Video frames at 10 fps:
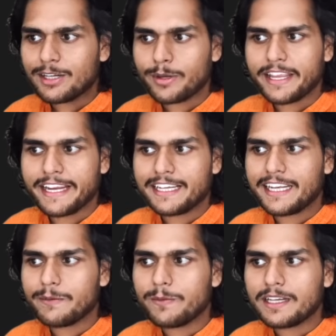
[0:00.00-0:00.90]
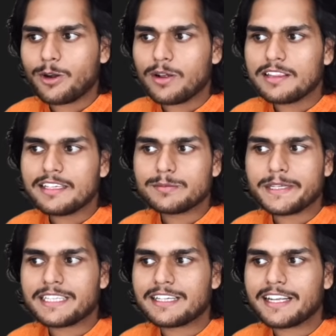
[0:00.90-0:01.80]
okay, getName will call this
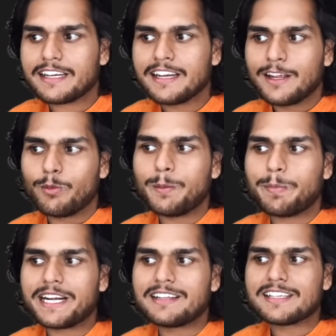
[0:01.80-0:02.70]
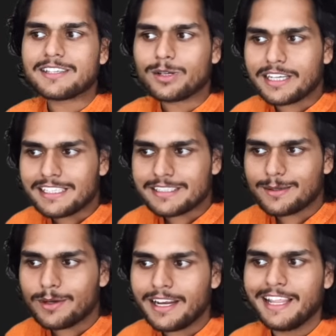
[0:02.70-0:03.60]
method and will print this on
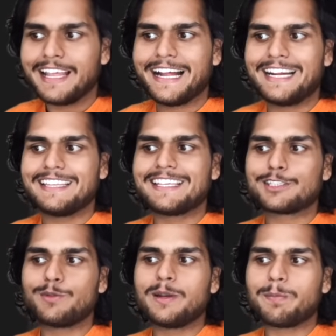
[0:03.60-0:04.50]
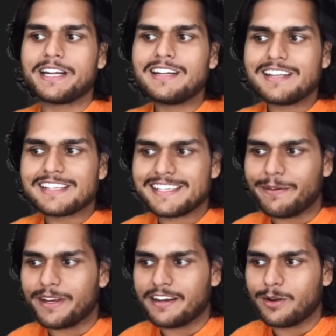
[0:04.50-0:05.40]
console, and this will print 7.